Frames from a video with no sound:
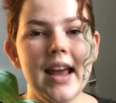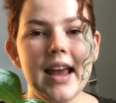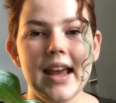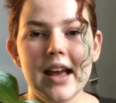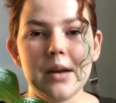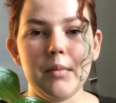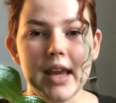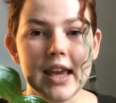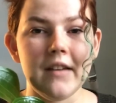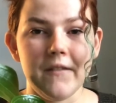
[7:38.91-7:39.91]
and
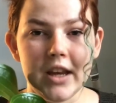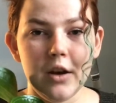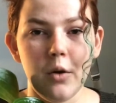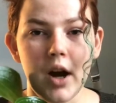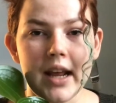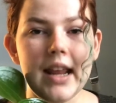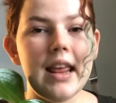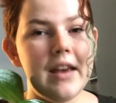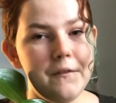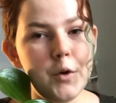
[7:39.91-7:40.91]
making a video on it
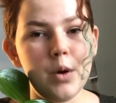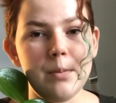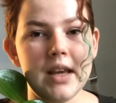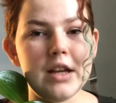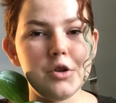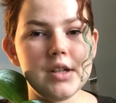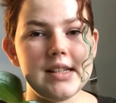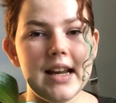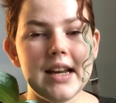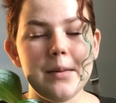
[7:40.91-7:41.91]
if you would be
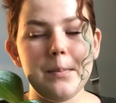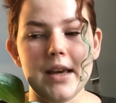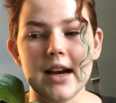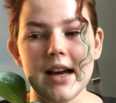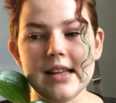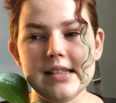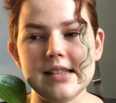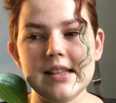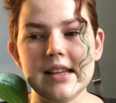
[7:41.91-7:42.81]
interested, because